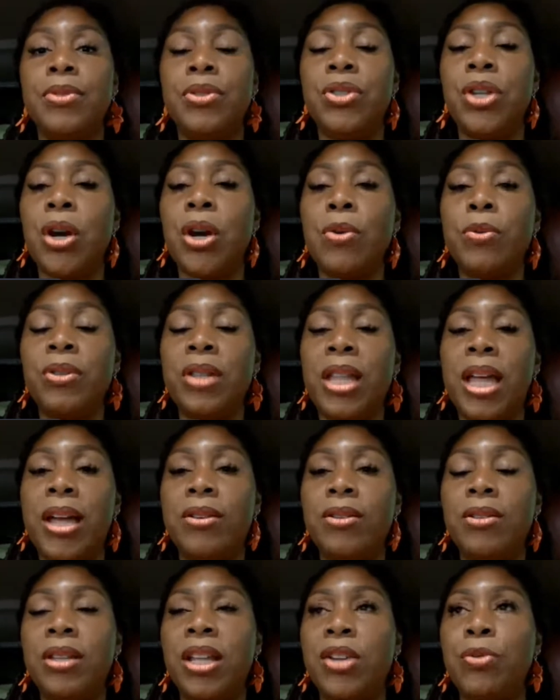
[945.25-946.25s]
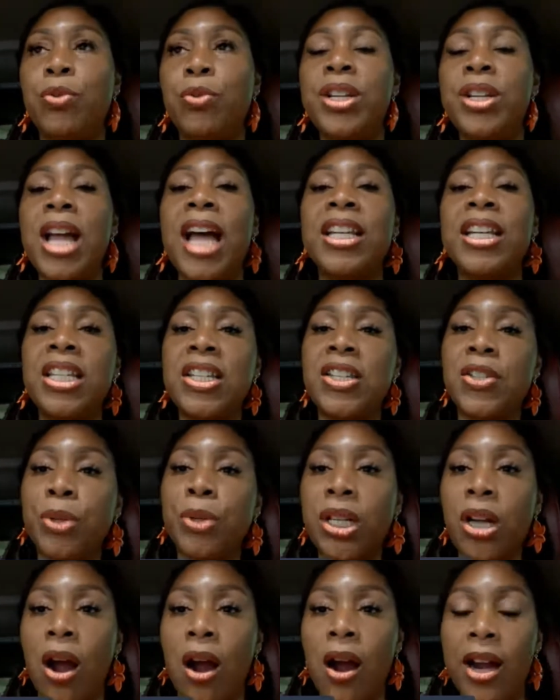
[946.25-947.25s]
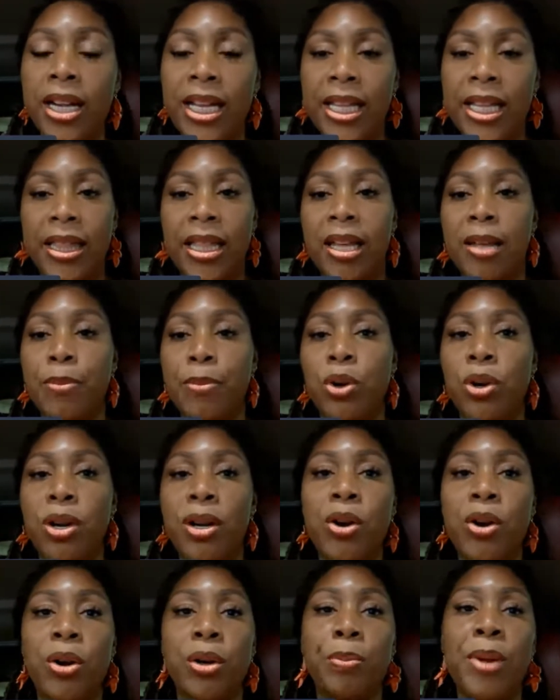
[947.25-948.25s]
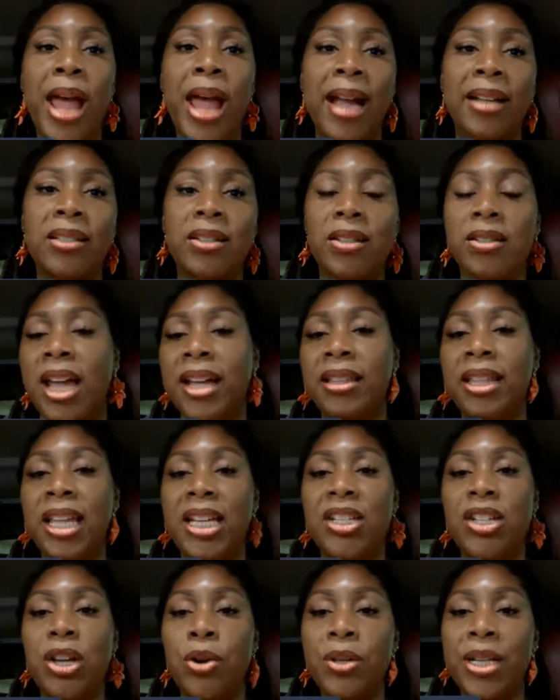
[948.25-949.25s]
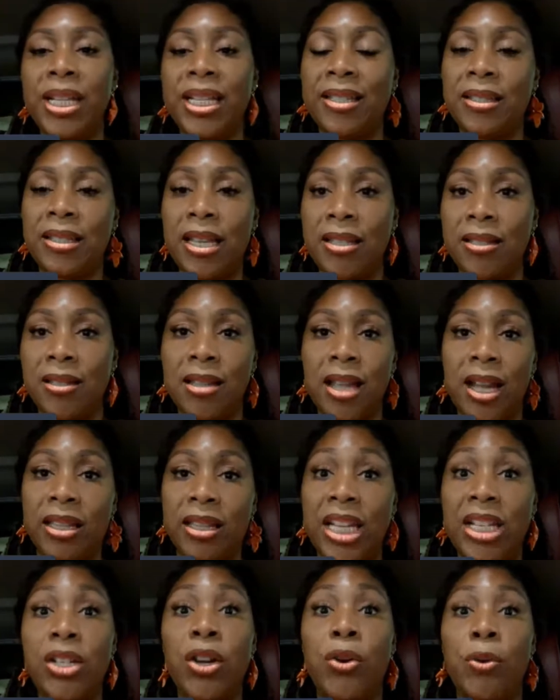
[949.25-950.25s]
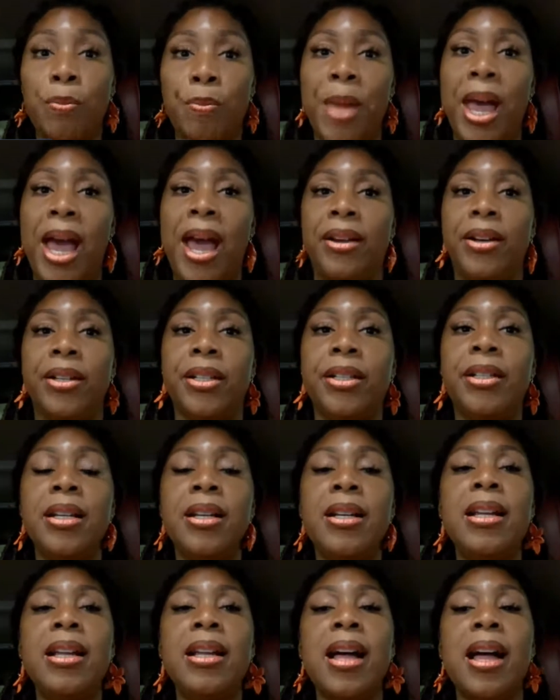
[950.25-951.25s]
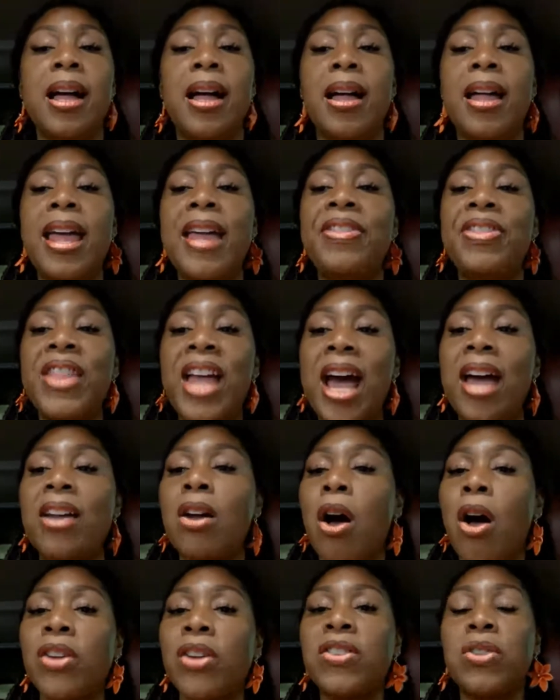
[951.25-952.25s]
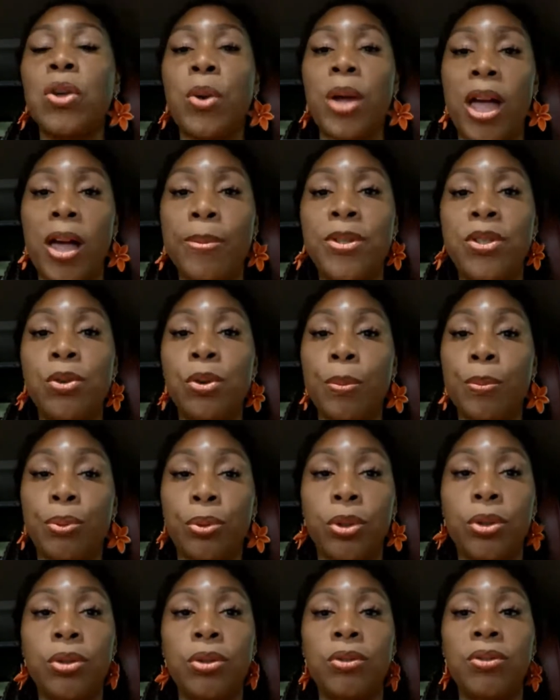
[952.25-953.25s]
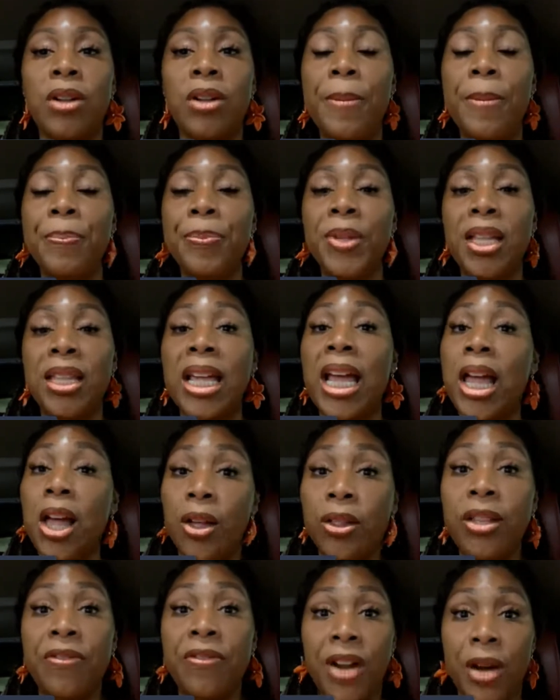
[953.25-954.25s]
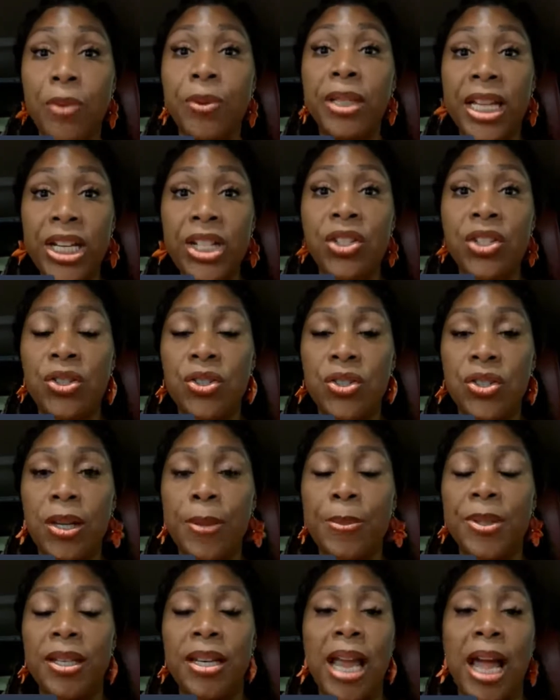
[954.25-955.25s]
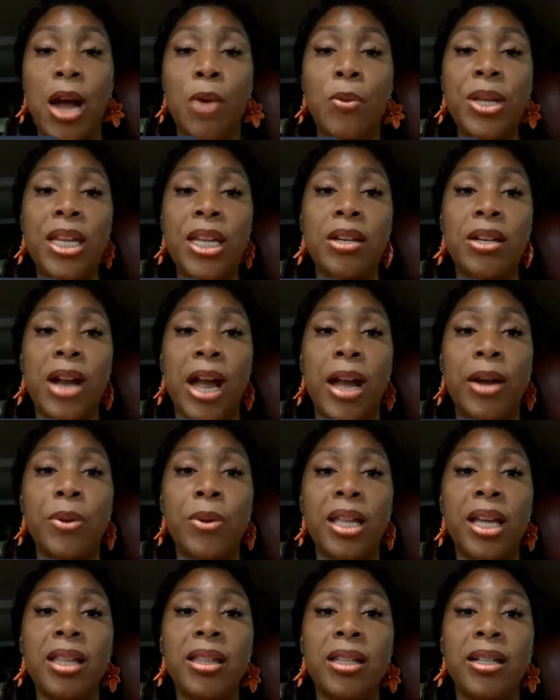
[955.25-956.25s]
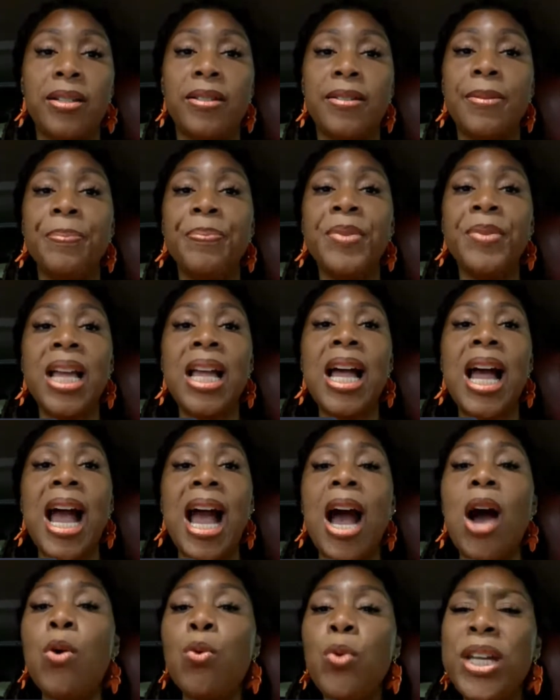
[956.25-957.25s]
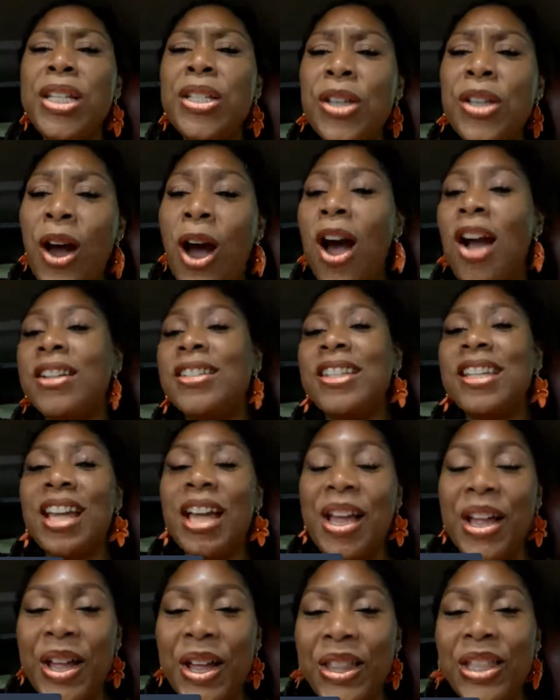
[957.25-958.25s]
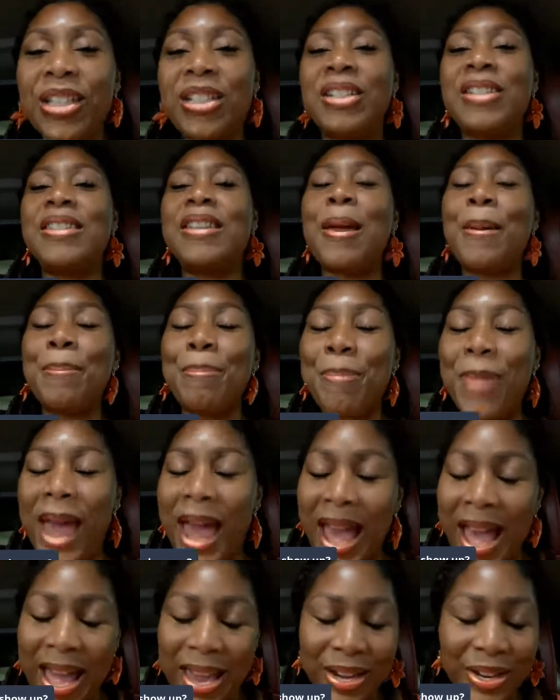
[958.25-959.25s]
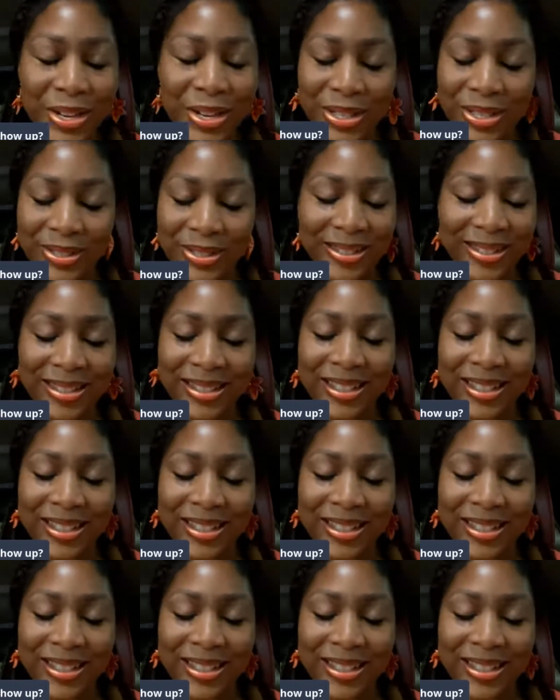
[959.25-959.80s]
Don't that we're not disregarding them, or acting like they don't exist, like they don't matter. And that also helps to improve the health of our relationships and how we interact with others. How we talk to others matters.